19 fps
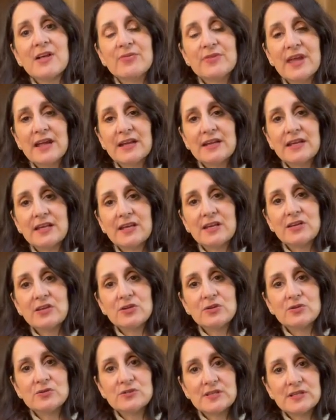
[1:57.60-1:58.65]
and he
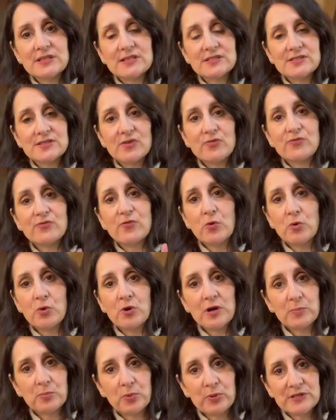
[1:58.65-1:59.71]
uses
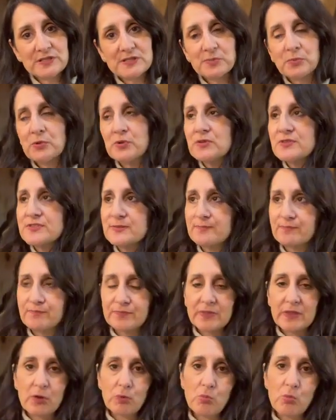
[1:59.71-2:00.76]
4 principles.
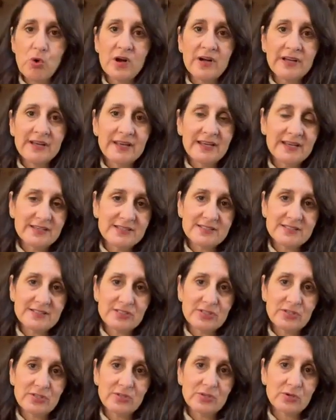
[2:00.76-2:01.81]
1 is
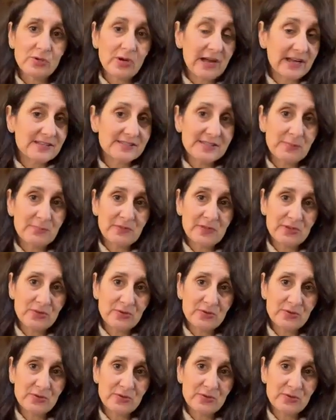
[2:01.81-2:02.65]
to accept the new